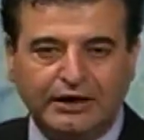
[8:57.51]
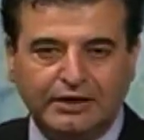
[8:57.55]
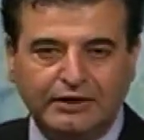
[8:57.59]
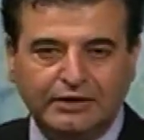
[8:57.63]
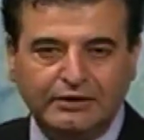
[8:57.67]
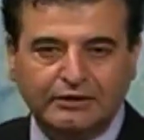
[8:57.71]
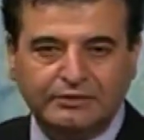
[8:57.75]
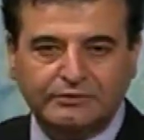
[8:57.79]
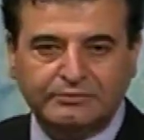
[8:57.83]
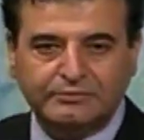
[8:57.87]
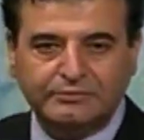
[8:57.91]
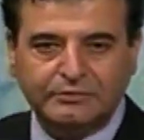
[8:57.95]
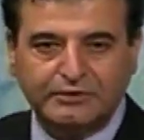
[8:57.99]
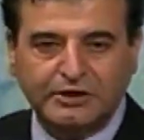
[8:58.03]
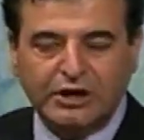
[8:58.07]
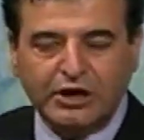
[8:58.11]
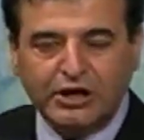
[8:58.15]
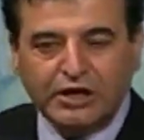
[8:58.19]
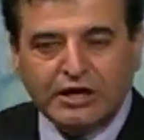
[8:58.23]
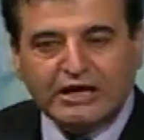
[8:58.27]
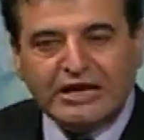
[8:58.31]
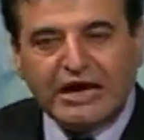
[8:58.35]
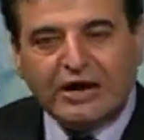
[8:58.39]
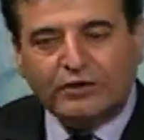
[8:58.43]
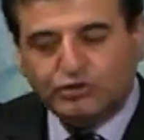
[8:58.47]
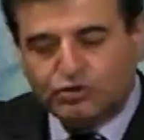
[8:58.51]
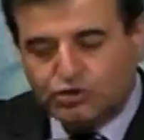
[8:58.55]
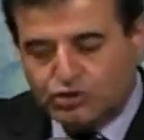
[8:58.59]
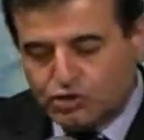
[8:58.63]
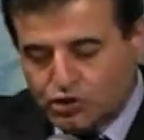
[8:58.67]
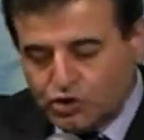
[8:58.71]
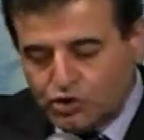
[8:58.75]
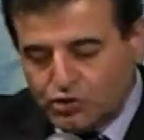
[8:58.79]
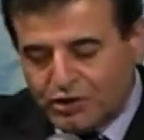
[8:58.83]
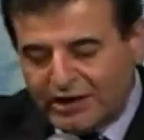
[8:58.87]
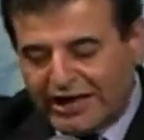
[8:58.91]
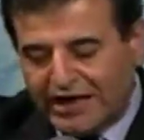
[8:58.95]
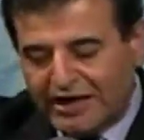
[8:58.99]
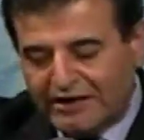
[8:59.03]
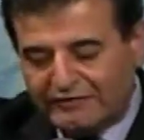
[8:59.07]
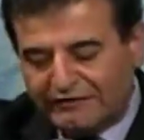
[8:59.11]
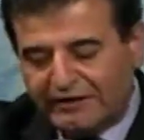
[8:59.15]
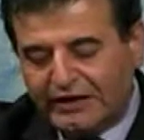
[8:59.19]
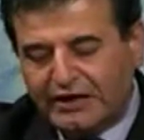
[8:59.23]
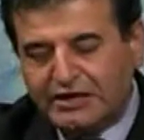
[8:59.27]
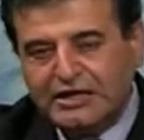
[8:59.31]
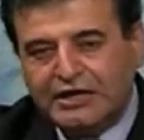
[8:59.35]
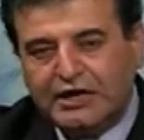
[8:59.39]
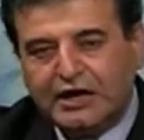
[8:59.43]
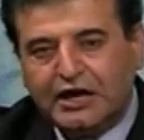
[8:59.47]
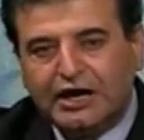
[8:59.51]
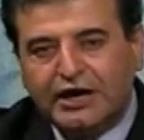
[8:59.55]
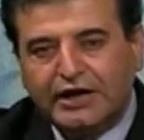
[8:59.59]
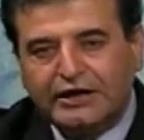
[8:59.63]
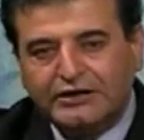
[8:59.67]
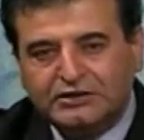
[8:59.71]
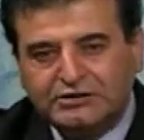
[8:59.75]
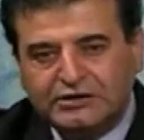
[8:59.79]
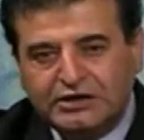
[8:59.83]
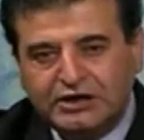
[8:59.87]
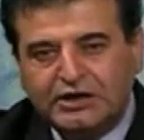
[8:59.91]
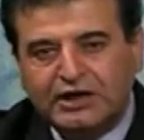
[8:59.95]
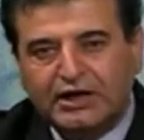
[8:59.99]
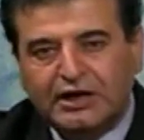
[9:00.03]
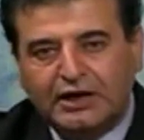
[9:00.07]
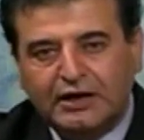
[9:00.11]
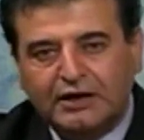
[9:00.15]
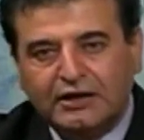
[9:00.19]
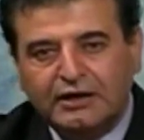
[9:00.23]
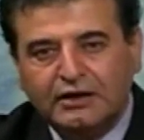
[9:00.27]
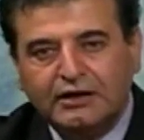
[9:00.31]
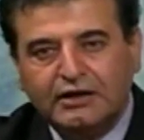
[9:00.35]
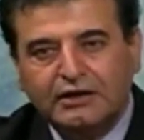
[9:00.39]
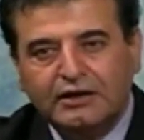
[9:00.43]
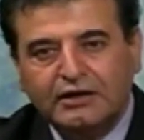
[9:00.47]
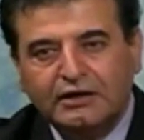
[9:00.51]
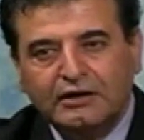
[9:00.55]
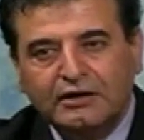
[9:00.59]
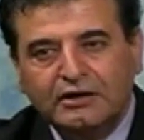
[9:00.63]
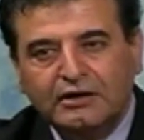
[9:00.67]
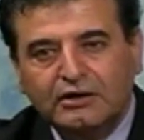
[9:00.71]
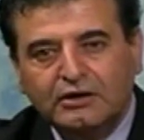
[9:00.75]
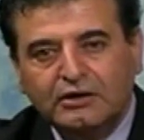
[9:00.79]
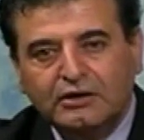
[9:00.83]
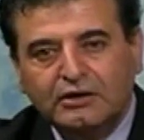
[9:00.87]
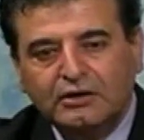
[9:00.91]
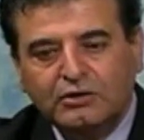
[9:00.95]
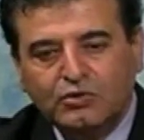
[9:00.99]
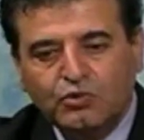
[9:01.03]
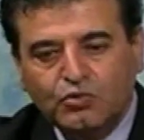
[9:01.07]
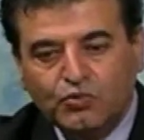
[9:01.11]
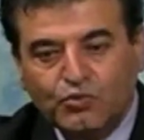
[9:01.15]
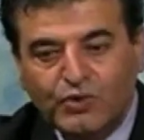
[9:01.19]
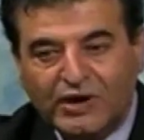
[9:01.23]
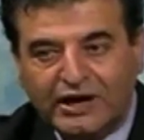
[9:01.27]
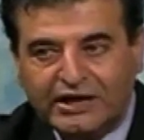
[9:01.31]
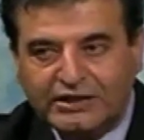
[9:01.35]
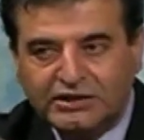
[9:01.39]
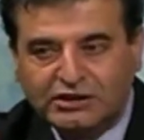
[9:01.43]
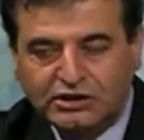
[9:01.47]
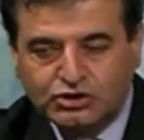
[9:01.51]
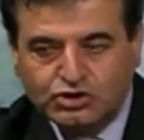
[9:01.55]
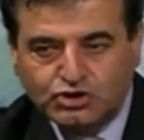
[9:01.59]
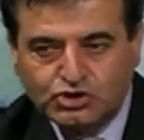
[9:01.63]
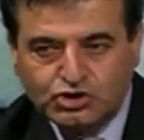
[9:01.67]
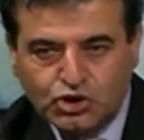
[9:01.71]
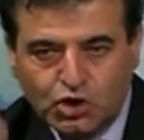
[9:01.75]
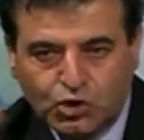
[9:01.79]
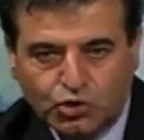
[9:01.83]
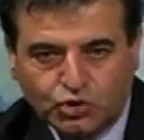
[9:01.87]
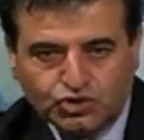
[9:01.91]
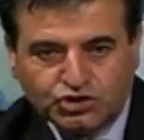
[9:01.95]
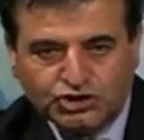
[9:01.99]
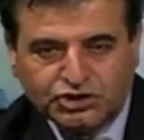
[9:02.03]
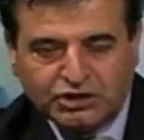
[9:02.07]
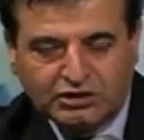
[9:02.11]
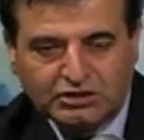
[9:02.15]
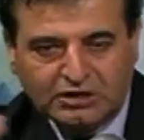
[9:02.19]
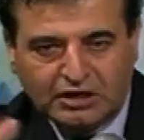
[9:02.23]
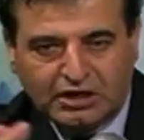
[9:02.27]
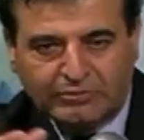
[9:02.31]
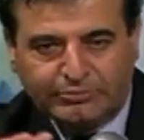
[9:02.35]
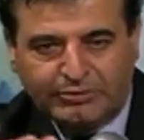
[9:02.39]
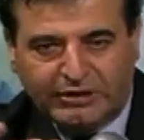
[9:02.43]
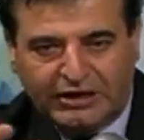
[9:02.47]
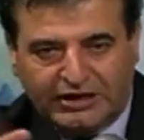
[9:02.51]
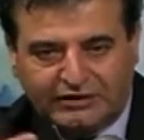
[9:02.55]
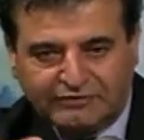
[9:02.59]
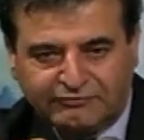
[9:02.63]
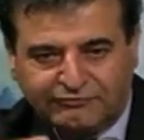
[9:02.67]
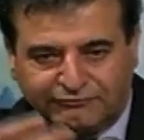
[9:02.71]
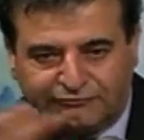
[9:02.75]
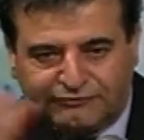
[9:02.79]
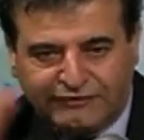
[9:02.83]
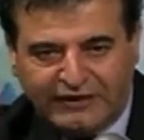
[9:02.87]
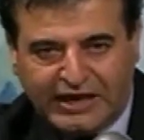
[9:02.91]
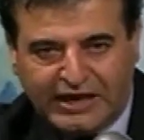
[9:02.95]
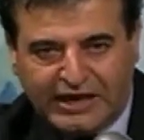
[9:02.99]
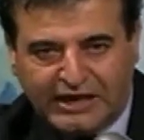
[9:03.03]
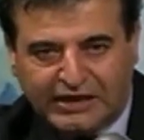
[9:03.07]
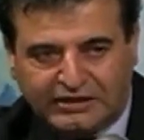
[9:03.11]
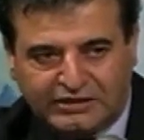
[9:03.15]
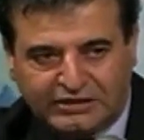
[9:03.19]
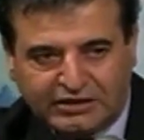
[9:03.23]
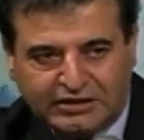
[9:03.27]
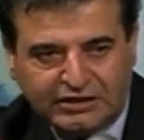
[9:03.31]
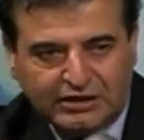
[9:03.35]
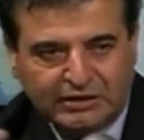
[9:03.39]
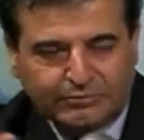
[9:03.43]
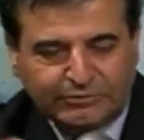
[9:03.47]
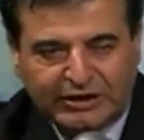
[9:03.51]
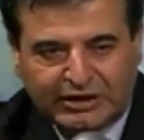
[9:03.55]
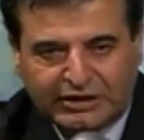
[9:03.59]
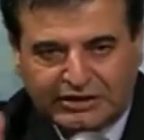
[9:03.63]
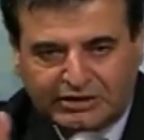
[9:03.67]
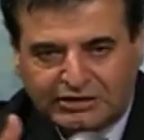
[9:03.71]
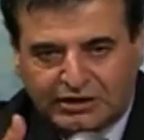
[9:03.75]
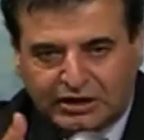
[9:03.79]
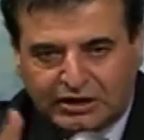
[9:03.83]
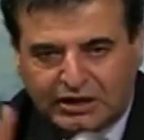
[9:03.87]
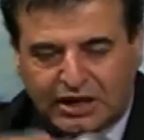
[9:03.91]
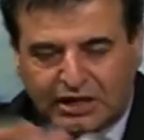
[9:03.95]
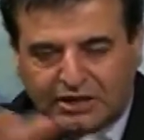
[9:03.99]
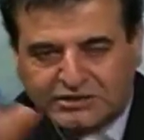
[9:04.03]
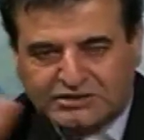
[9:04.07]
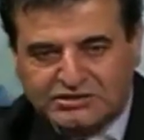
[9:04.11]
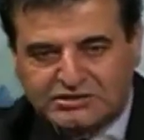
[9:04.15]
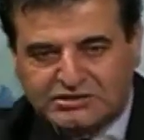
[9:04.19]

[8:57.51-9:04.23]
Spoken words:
Now, do you have any idea what this notion about faith and about the last days